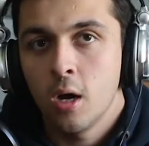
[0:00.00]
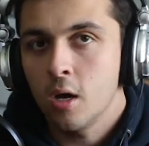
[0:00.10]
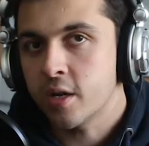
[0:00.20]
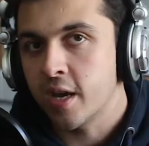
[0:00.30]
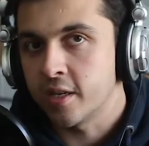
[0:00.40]

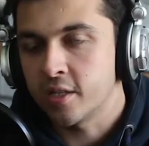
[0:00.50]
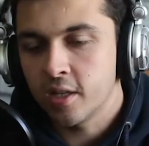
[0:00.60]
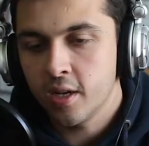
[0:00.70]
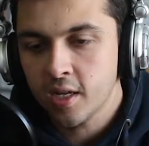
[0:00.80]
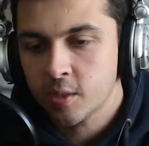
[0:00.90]
Okay, so the
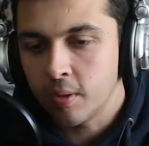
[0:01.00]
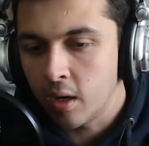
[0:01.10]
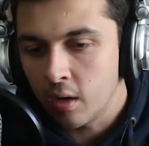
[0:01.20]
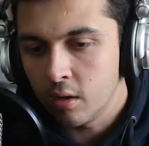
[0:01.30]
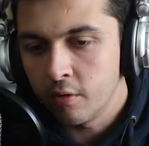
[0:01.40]
next
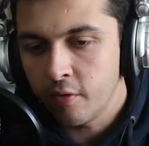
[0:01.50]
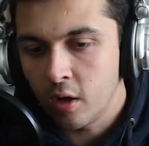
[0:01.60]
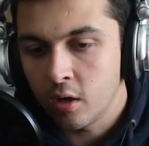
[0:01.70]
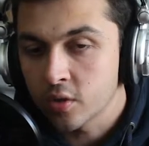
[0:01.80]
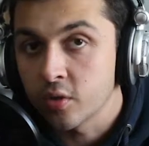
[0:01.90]
part of
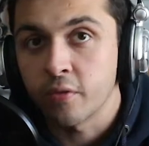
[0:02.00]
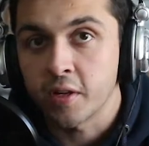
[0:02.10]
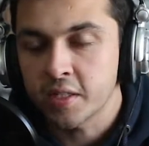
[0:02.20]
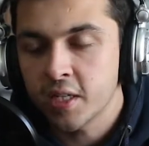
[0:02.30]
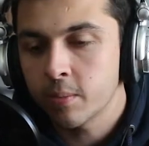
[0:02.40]
our sort of
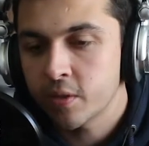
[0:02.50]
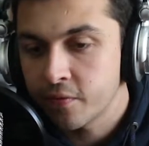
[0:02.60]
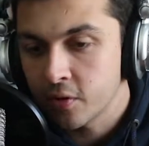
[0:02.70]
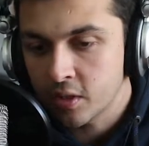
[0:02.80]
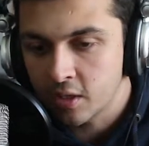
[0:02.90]
like tips
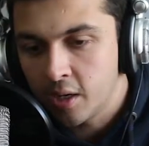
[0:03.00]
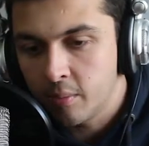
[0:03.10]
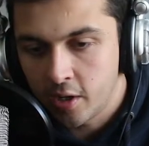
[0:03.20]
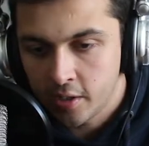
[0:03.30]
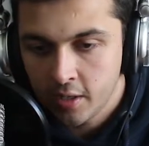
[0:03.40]
for the
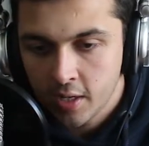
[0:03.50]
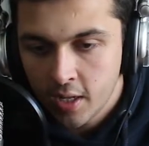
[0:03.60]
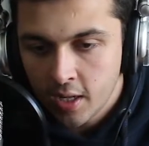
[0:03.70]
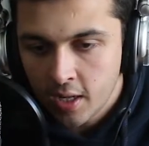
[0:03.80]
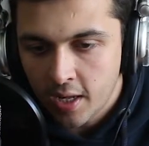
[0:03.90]

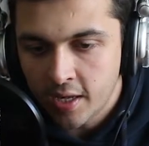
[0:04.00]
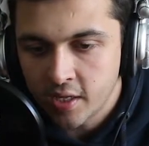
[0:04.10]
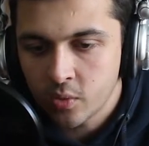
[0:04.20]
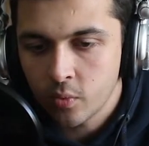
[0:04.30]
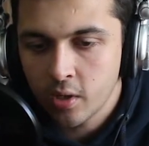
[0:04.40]
timeline
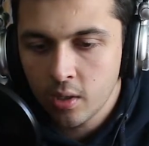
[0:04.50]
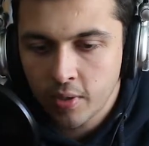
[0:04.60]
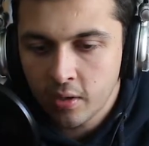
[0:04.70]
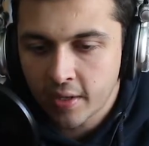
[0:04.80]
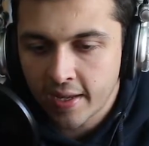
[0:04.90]
is we're going to
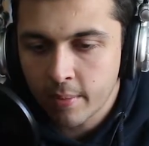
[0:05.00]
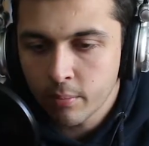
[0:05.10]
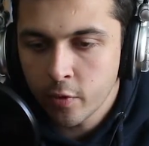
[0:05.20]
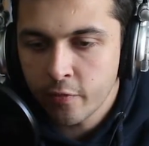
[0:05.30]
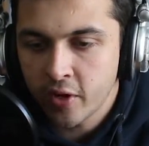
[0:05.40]
be looking at
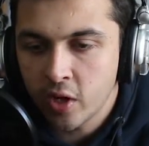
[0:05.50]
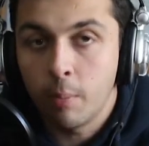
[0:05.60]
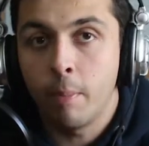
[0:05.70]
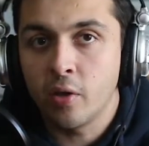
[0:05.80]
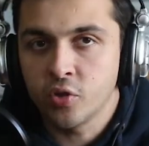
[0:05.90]
moving a
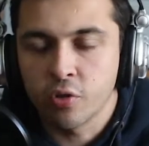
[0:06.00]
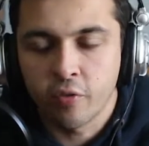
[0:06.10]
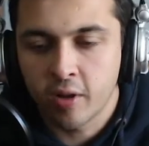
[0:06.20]
bunch of